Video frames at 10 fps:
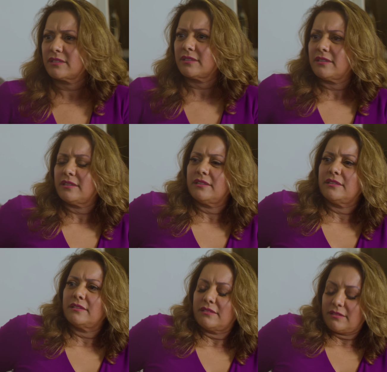
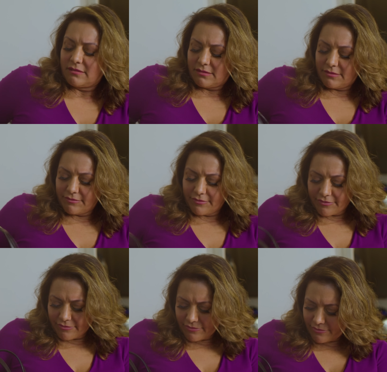
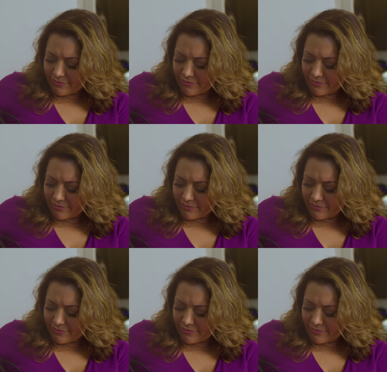No one is speaking in this clip.